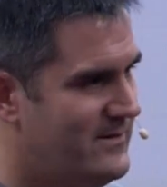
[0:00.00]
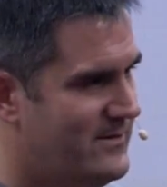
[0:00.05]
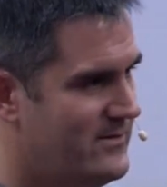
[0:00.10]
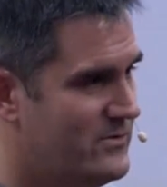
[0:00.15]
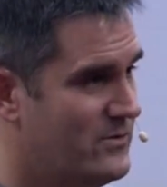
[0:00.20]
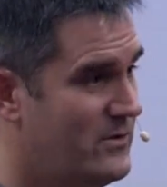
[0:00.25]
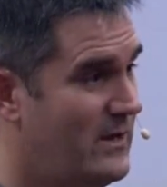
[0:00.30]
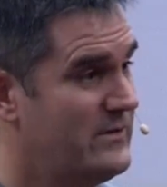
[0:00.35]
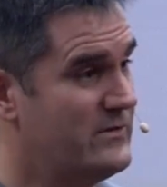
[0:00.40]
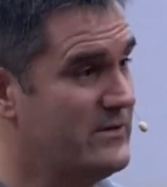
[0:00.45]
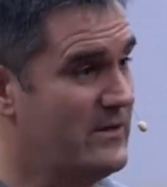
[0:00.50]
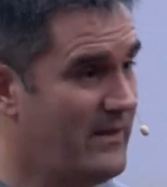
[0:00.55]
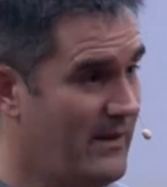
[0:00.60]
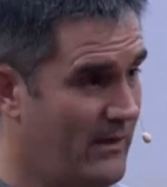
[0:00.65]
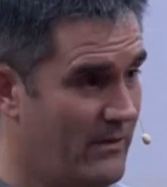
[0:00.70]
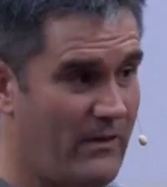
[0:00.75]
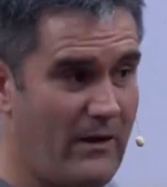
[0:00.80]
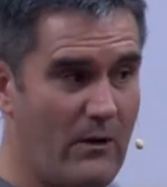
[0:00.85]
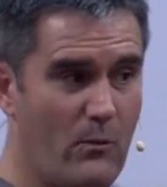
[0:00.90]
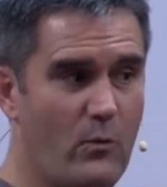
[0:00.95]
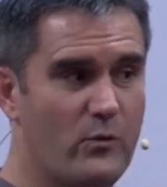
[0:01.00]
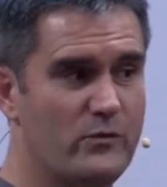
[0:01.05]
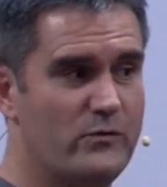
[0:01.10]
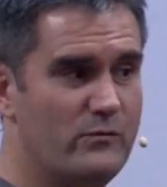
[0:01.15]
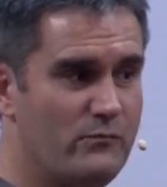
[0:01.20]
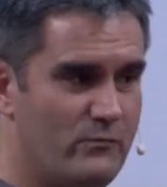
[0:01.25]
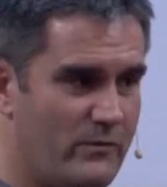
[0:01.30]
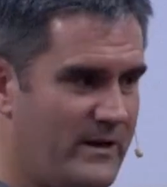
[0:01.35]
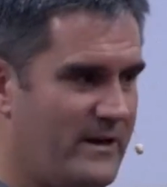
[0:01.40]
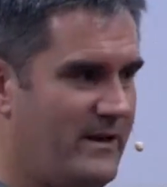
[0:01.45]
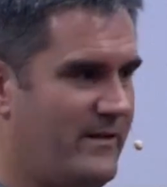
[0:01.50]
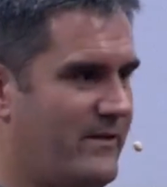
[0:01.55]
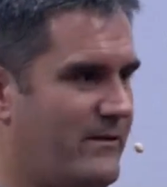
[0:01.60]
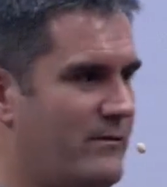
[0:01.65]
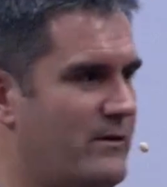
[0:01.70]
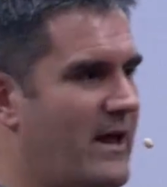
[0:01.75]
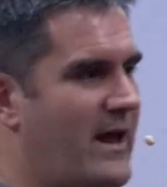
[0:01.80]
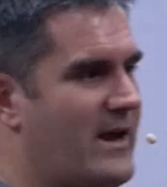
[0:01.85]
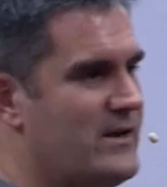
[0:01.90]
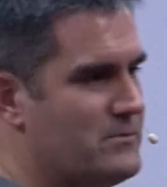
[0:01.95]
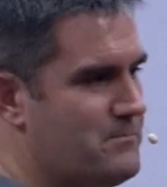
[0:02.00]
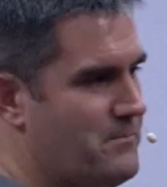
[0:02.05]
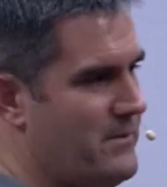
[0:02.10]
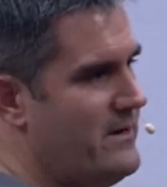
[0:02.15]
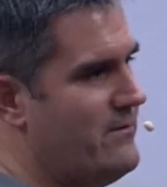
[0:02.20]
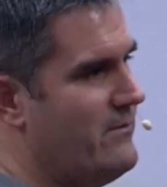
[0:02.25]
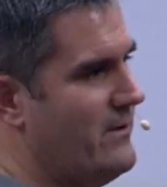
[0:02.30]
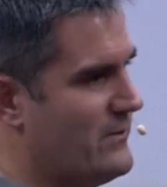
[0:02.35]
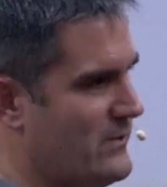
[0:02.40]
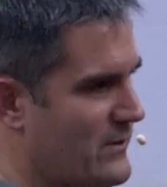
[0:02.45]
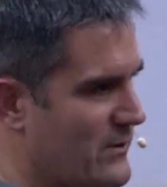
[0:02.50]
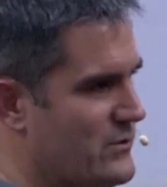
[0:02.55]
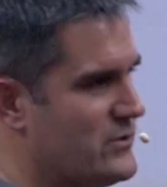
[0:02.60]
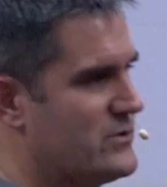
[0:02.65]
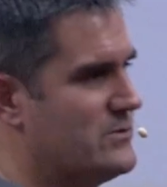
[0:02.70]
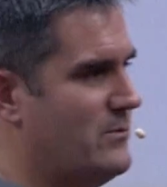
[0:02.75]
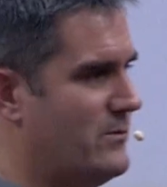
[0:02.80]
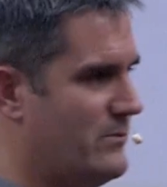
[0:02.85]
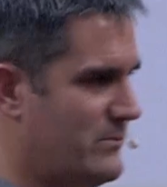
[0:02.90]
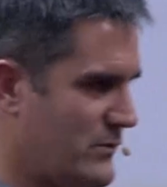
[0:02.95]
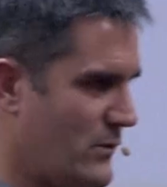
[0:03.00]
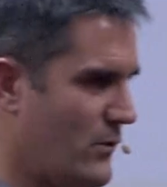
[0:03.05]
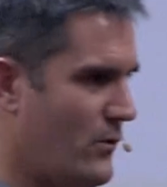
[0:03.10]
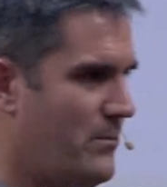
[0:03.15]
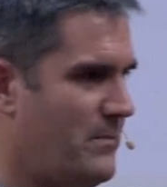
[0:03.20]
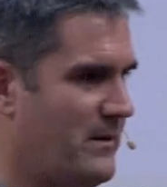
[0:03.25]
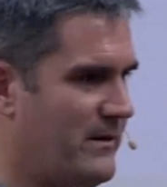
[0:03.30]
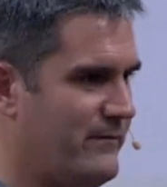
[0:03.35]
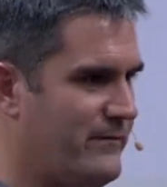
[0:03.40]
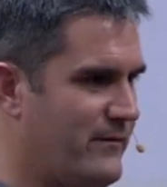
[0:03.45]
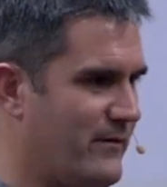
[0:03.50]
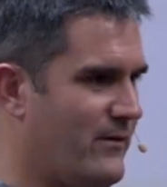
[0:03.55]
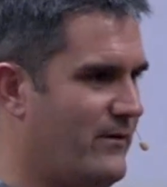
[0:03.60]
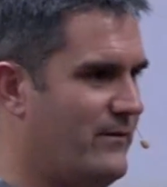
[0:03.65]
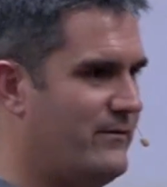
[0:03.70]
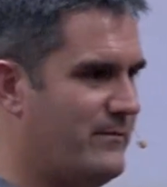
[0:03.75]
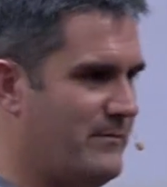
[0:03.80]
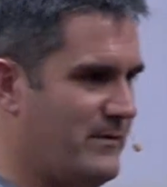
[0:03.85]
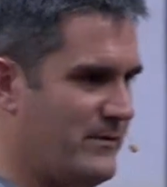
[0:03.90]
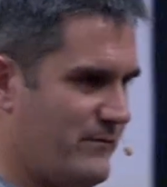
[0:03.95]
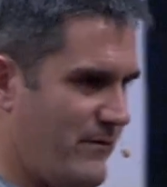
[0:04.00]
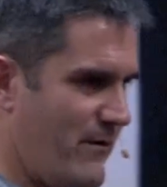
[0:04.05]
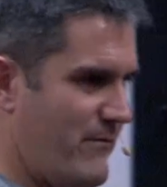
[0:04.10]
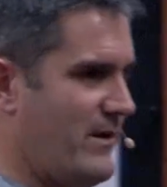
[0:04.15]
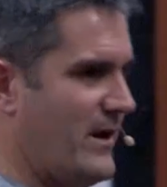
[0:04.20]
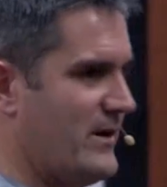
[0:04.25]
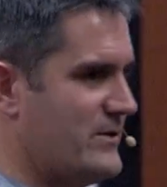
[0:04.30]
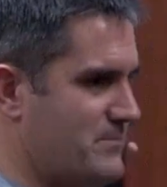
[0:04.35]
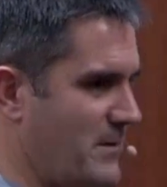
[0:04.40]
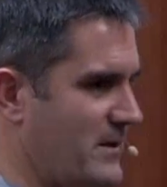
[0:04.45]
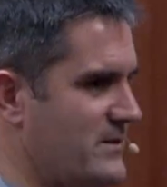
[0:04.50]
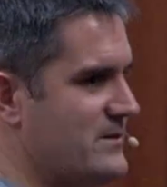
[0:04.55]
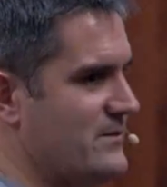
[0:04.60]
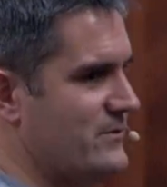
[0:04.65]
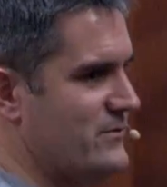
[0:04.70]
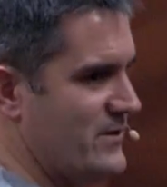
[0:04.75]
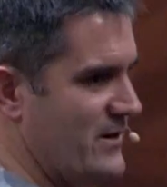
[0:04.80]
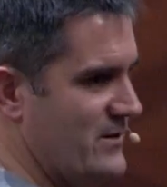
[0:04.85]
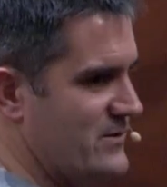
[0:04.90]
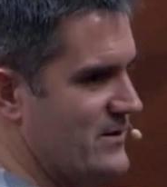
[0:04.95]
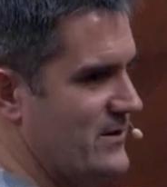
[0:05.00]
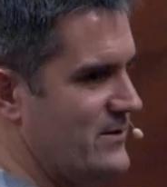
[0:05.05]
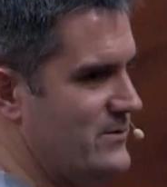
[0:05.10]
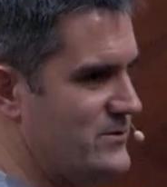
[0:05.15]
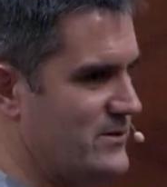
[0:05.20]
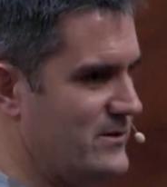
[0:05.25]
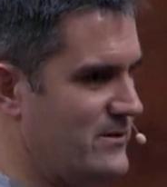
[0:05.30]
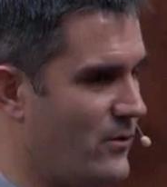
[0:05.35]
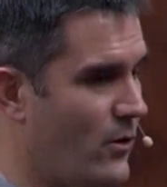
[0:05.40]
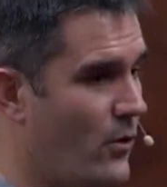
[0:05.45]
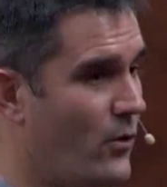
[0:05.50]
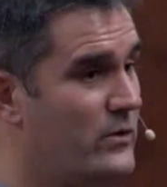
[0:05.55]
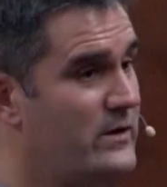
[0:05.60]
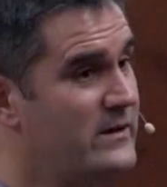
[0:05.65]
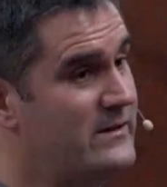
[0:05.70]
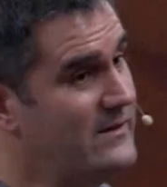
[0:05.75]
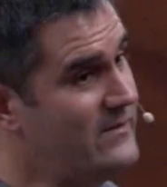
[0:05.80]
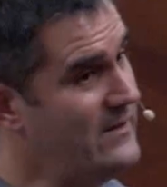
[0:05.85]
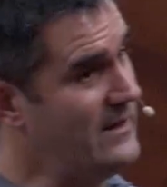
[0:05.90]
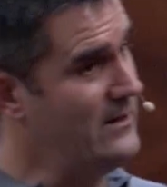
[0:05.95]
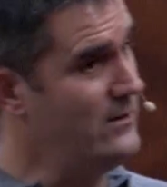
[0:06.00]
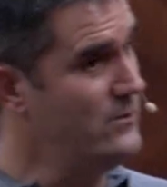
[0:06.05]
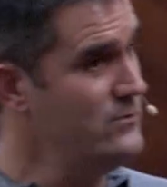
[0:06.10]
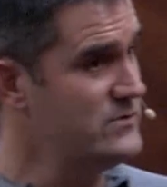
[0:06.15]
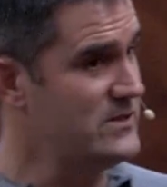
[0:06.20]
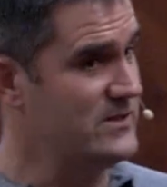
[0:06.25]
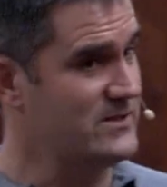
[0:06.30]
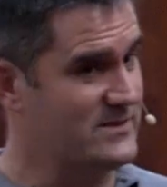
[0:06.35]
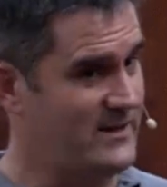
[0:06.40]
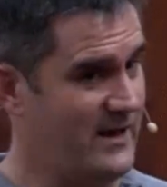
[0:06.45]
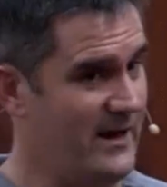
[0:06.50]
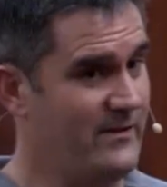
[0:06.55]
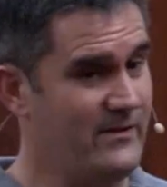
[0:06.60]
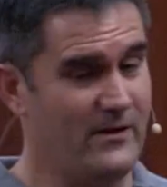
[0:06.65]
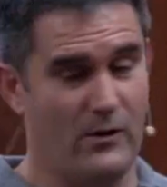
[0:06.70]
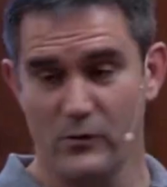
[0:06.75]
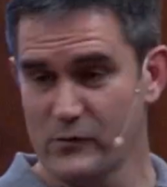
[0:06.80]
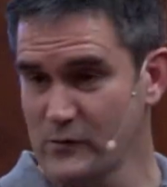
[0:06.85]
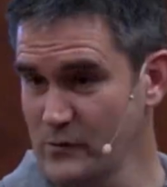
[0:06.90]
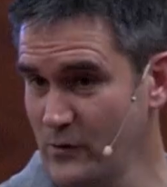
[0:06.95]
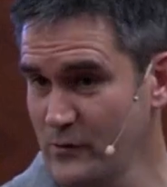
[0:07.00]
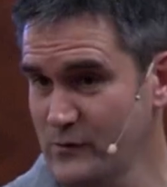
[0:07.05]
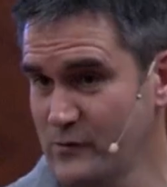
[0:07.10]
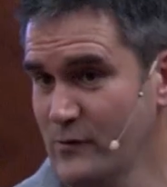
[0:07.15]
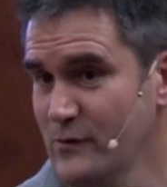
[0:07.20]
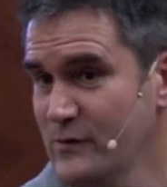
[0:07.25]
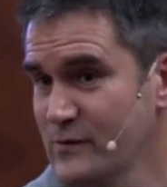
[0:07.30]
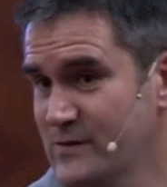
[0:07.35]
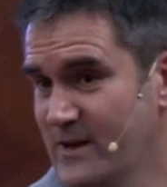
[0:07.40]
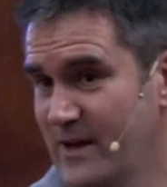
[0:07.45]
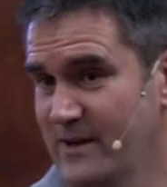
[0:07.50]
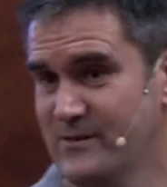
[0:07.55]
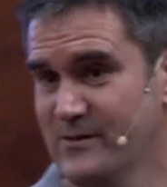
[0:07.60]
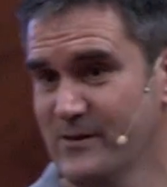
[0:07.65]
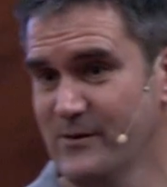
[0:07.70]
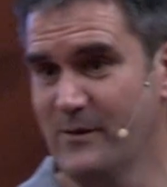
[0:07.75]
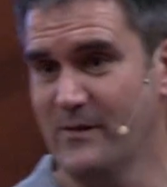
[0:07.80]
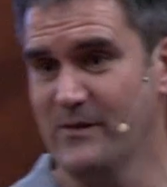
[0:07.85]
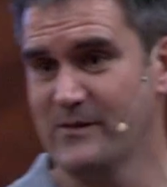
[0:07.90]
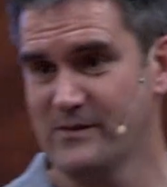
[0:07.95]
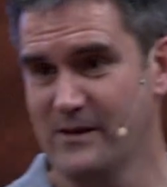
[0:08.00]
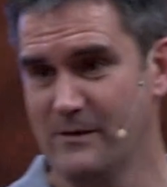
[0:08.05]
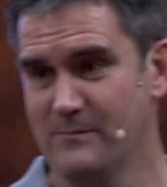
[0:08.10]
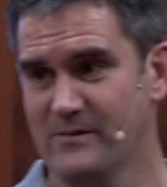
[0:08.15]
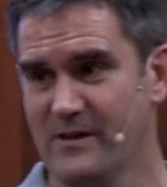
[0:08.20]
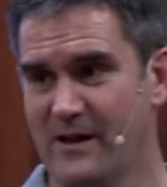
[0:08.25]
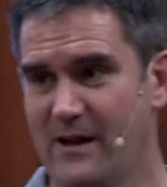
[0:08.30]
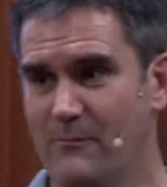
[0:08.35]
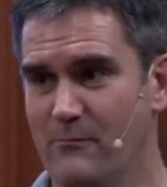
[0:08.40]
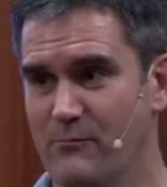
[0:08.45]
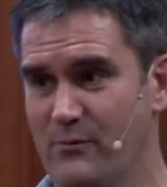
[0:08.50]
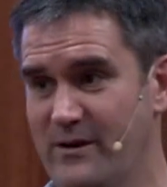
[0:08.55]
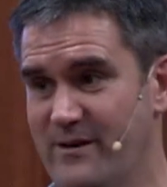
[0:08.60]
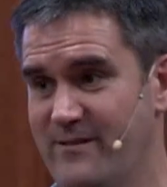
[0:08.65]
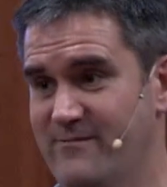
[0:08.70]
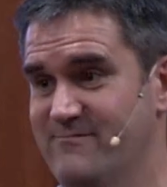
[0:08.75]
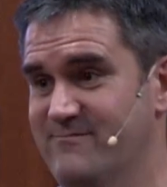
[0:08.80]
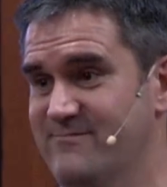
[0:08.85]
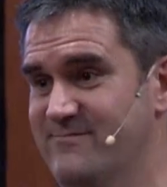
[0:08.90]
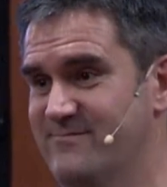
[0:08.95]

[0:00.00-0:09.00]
So that wasn't really the experience the customer was hoping for from this very expensive stretch solution. Not only did they lose the site, they also lost the other site too at the same time. Brilliant.